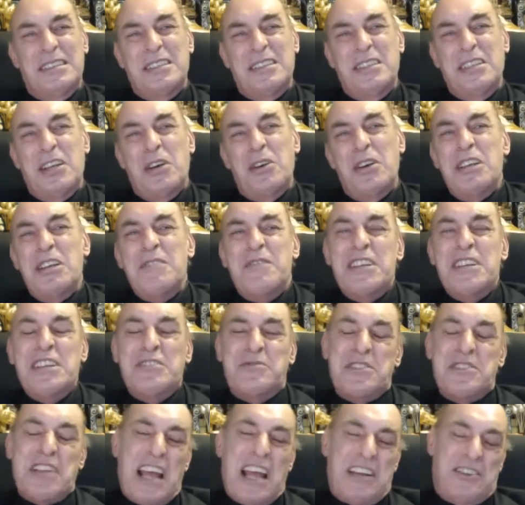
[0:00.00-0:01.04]
even
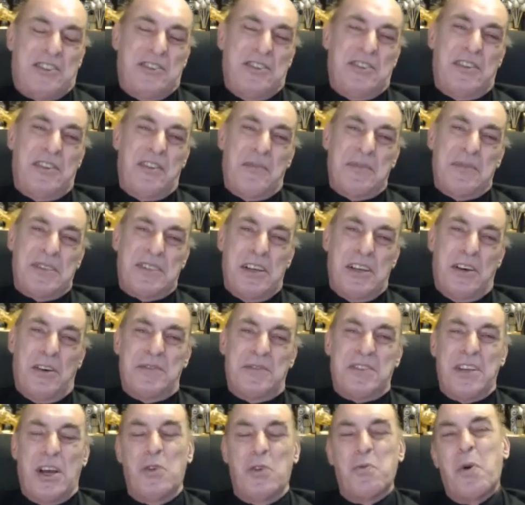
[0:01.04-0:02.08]
introductions to
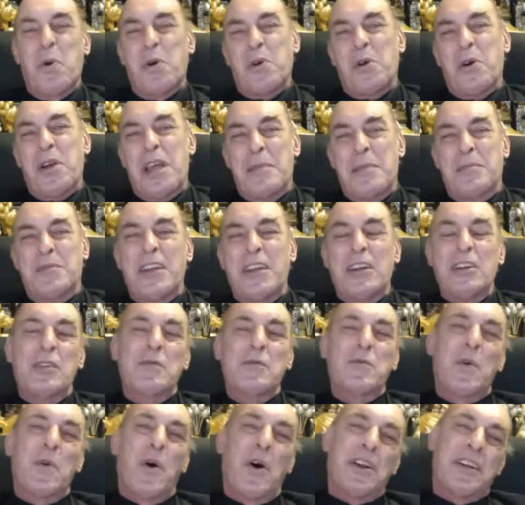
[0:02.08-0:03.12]
themselves, what I am. They
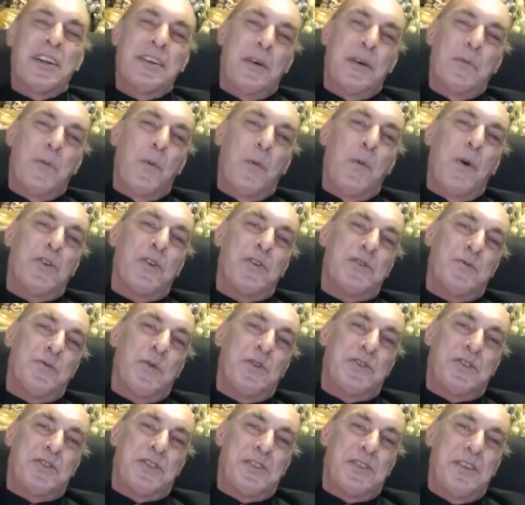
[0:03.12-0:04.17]
don't write out
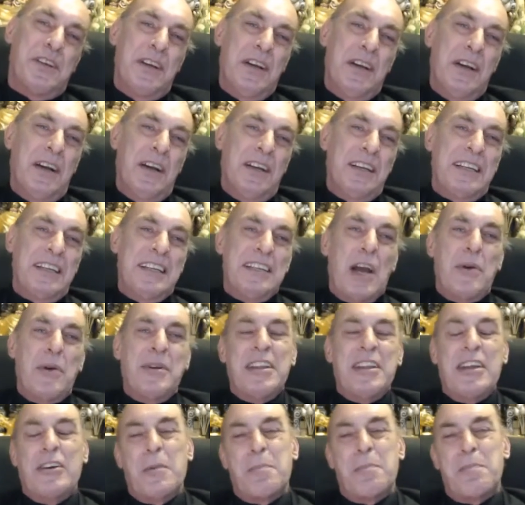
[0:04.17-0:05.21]
what's,
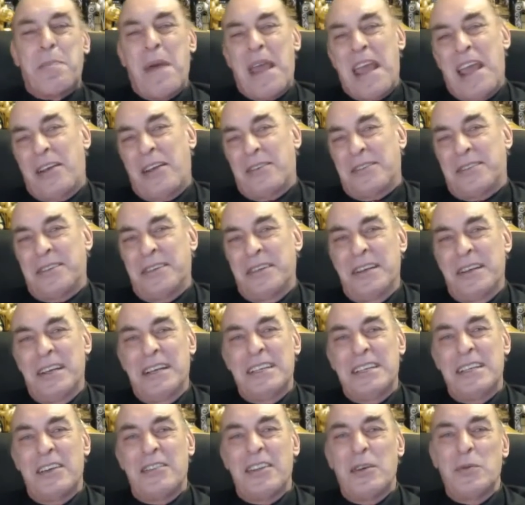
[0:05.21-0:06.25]
and they're about,
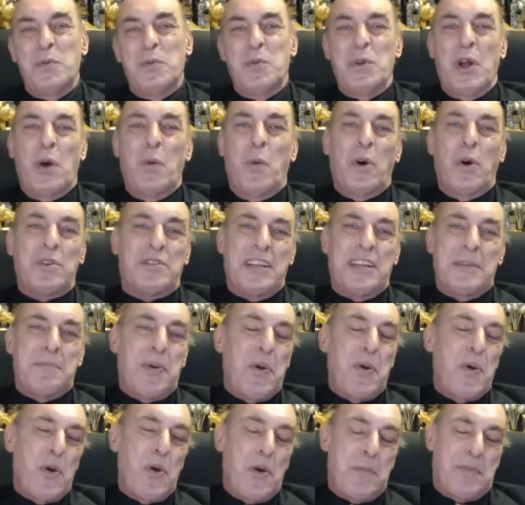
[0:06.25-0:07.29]
what their
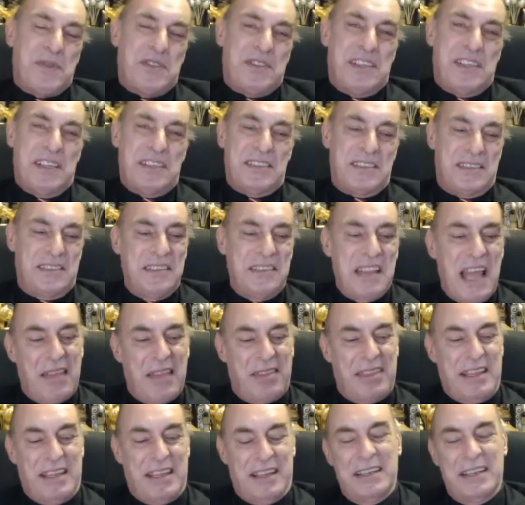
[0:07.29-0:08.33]
purpose is.
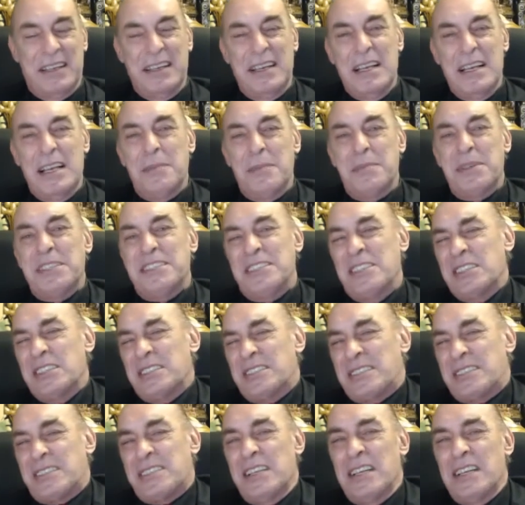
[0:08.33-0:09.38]
Nothing. But
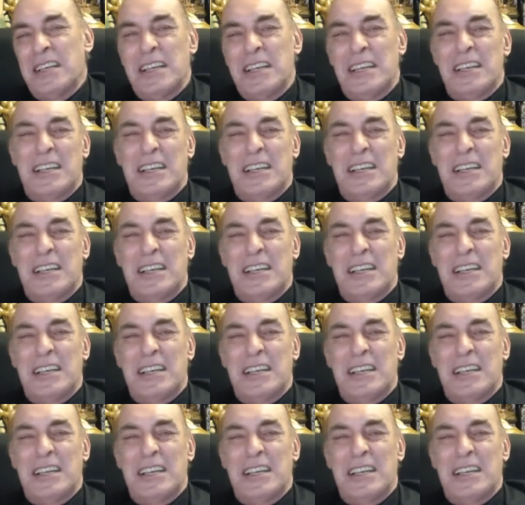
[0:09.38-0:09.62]
it's